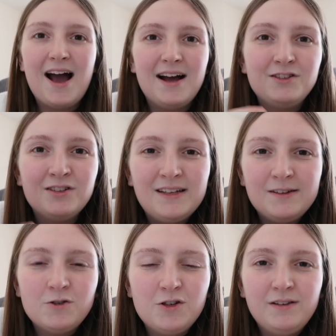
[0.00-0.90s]
and just
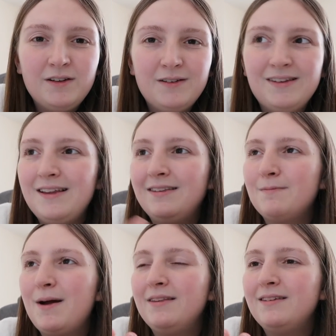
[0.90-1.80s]
introduce you to this
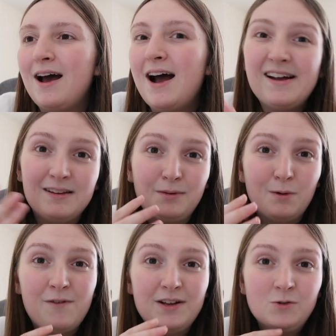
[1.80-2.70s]
semester as I'm
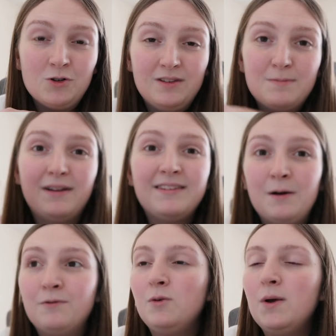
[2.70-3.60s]
sort of introducing
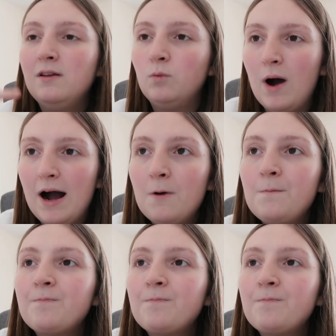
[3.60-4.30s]
myself to it as well.